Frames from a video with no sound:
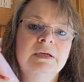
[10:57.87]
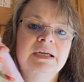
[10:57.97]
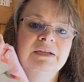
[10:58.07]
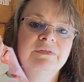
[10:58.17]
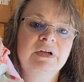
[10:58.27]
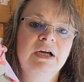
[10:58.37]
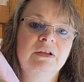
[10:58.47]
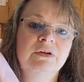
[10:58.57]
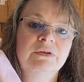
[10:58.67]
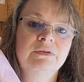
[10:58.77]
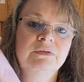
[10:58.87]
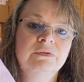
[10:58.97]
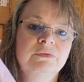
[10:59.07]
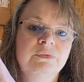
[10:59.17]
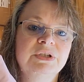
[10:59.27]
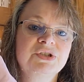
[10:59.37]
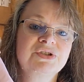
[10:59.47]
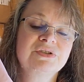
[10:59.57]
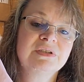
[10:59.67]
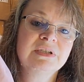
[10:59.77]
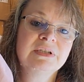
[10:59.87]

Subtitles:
a different color, which